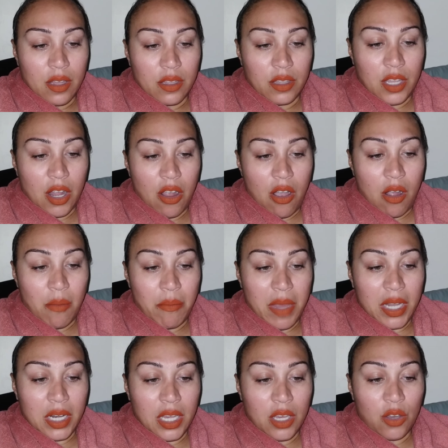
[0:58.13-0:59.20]
There are
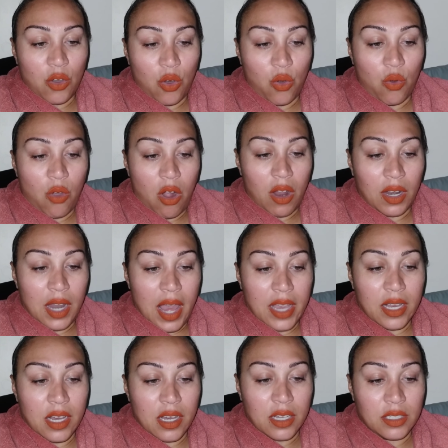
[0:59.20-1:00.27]
many who are
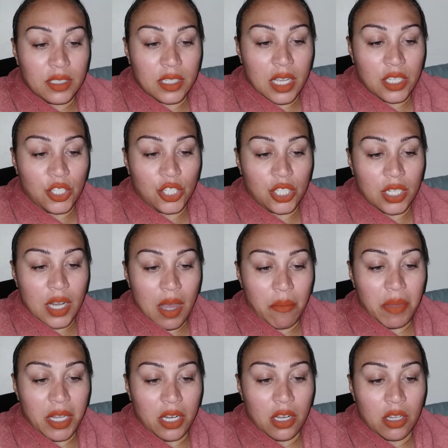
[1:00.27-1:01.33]
like us and should not
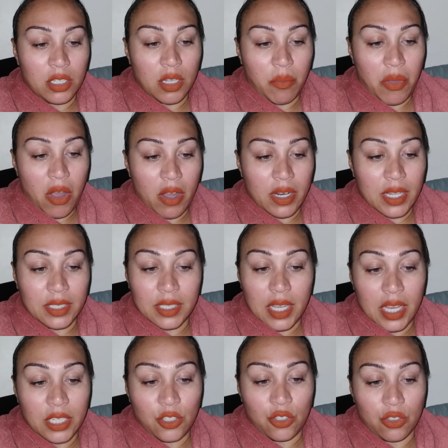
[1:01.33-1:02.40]
be looked upon as
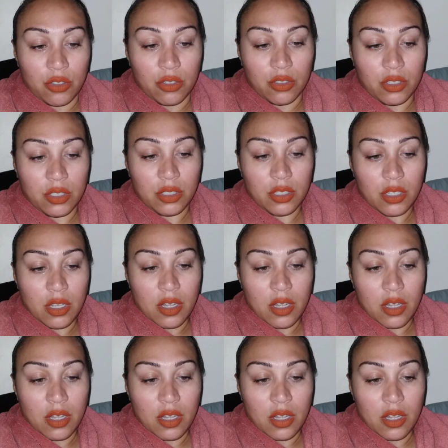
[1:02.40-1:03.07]
angels.